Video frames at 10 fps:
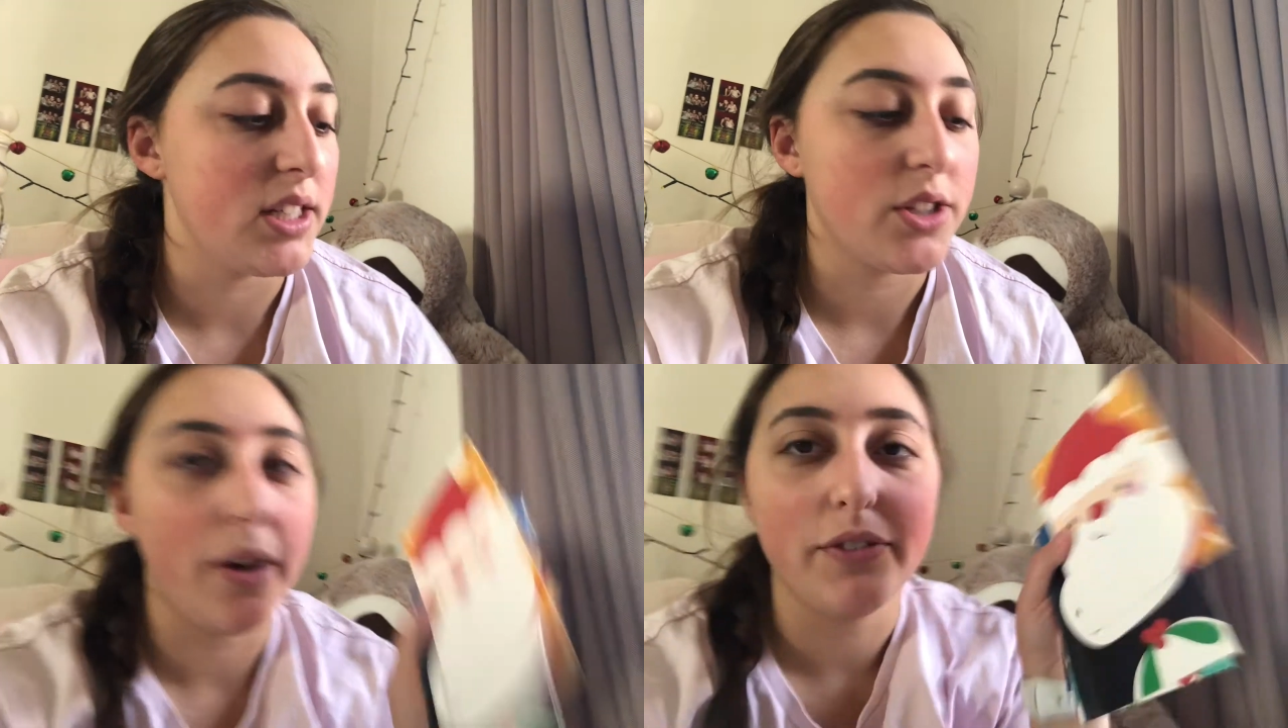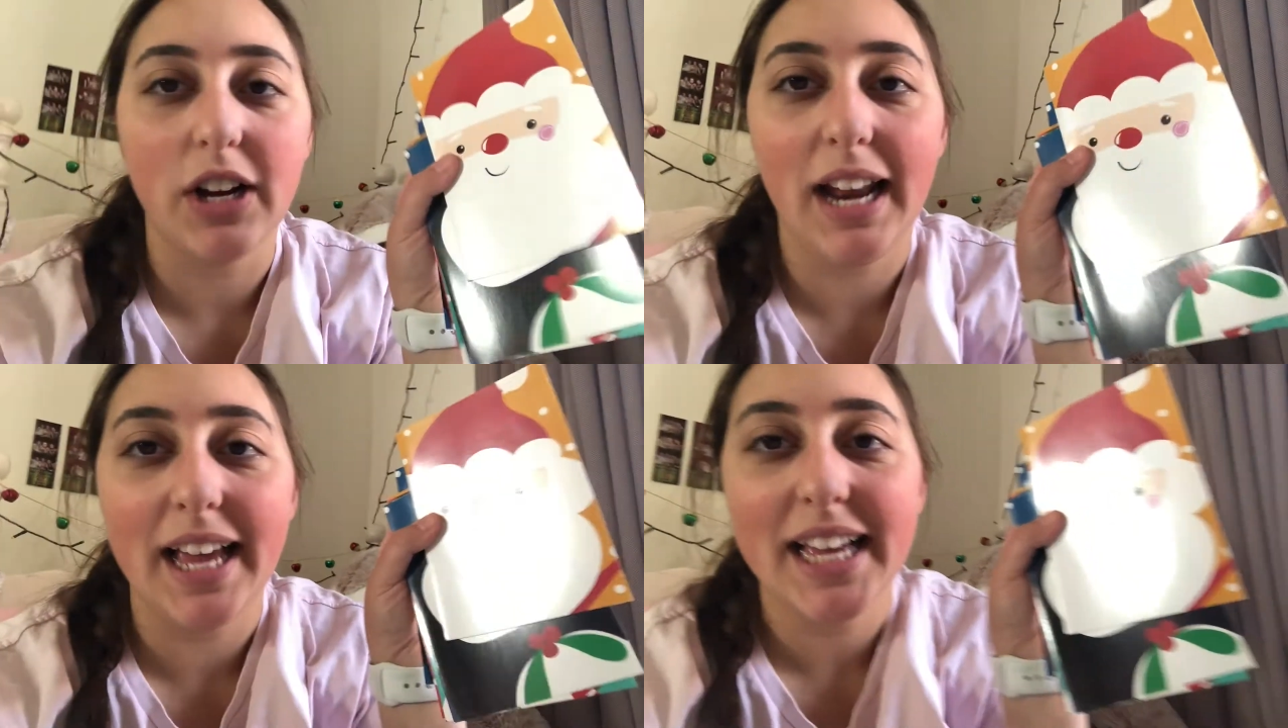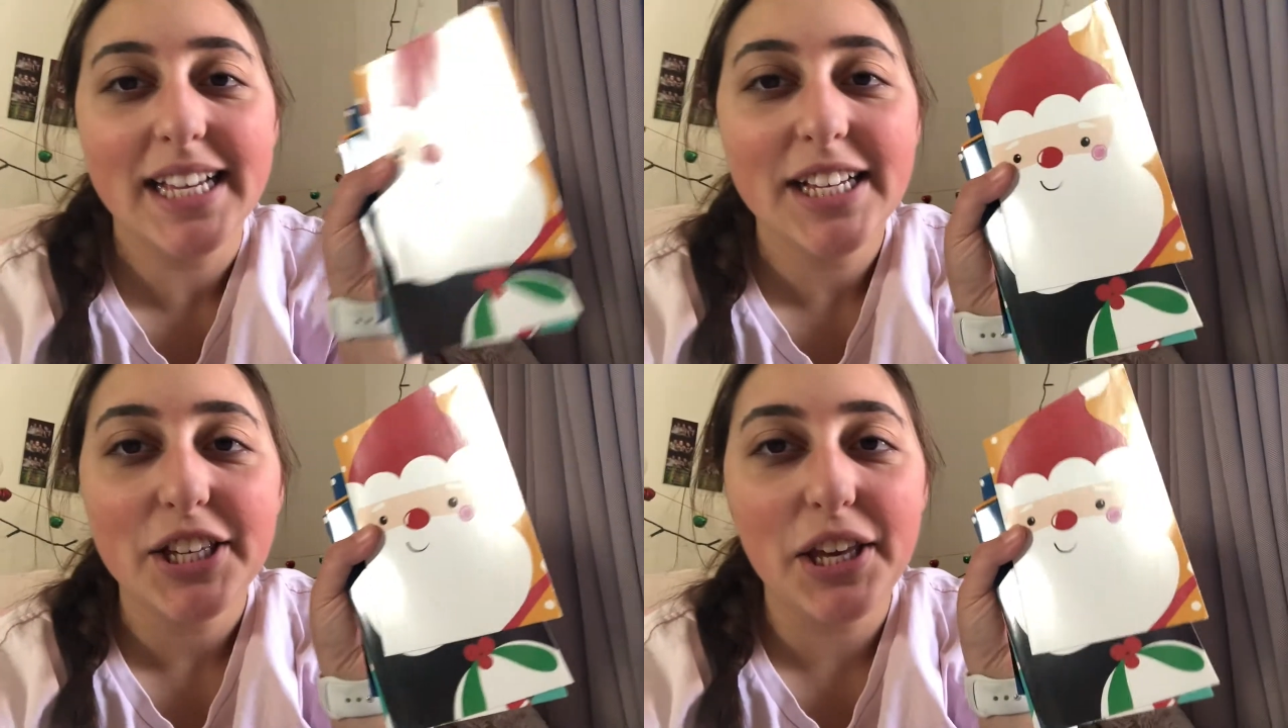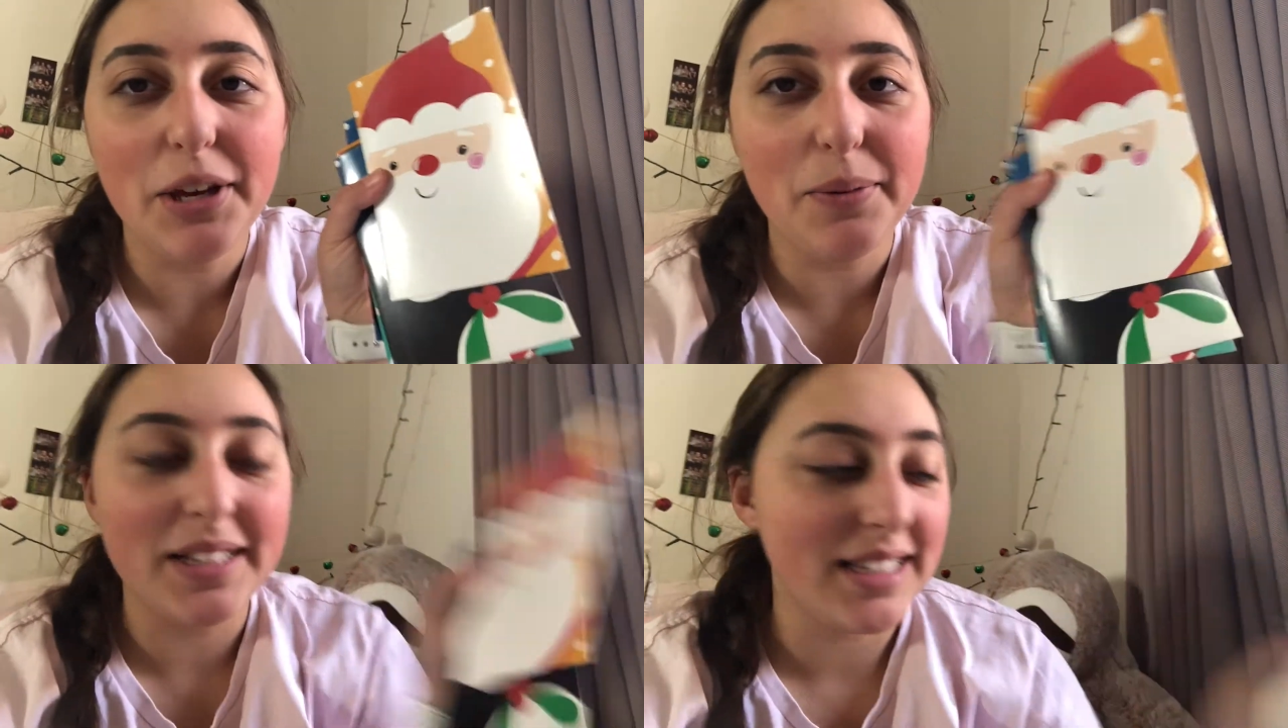So I've got like
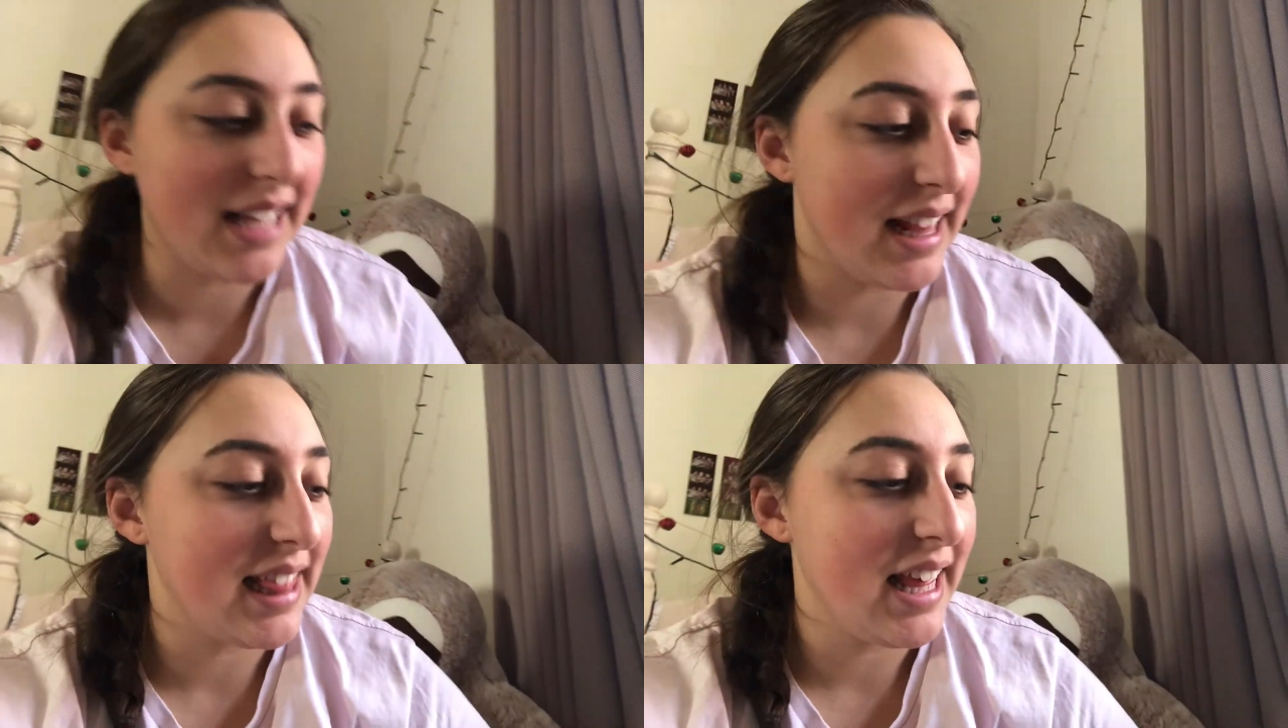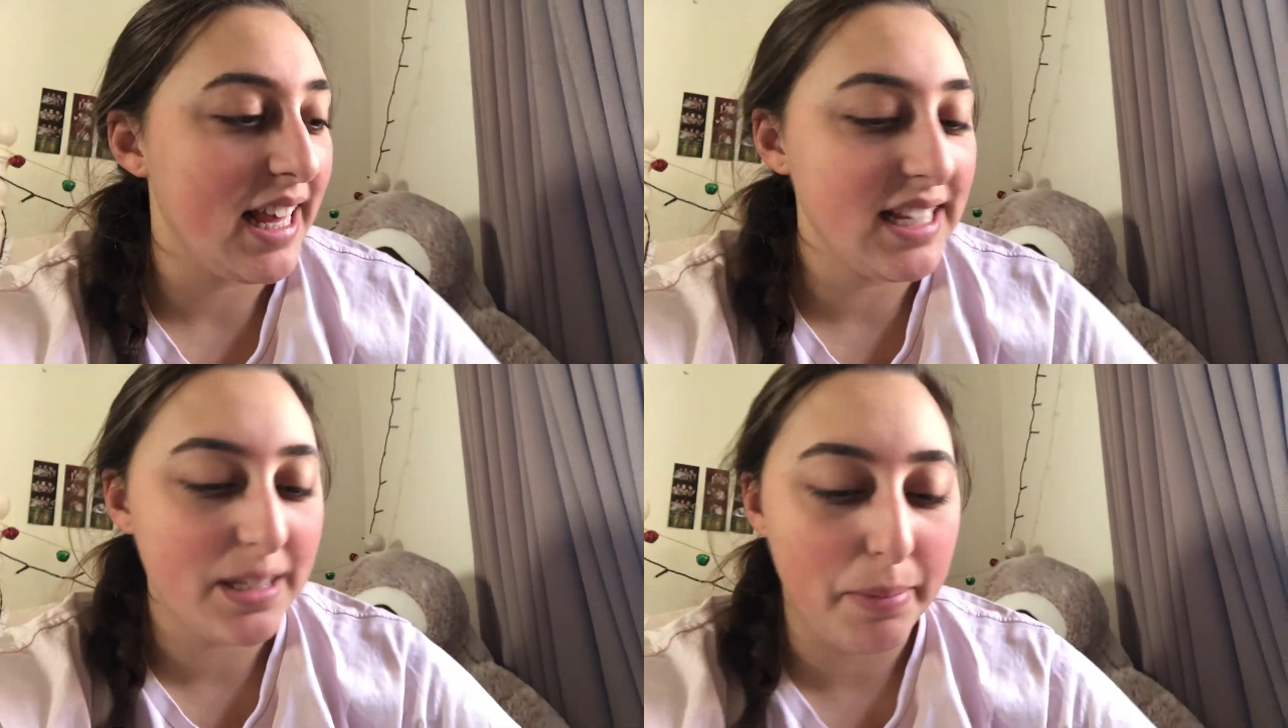cute ones like this,